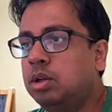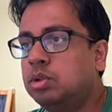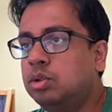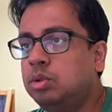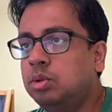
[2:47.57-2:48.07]
to
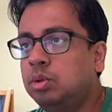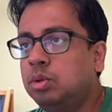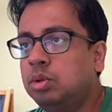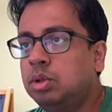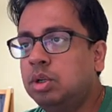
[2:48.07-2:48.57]

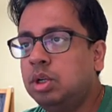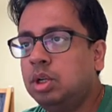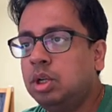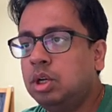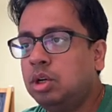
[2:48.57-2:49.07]
do
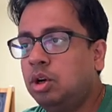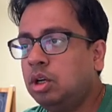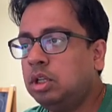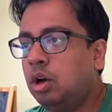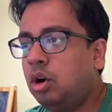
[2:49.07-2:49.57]
not
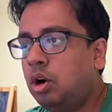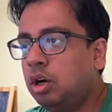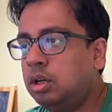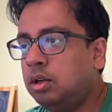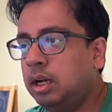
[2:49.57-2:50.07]
the
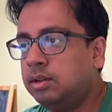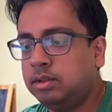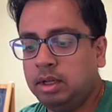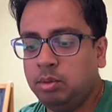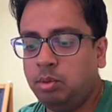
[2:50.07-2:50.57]
hot, let's
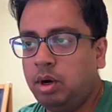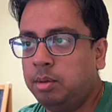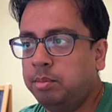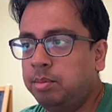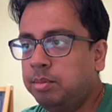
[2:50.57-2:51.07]
say warm.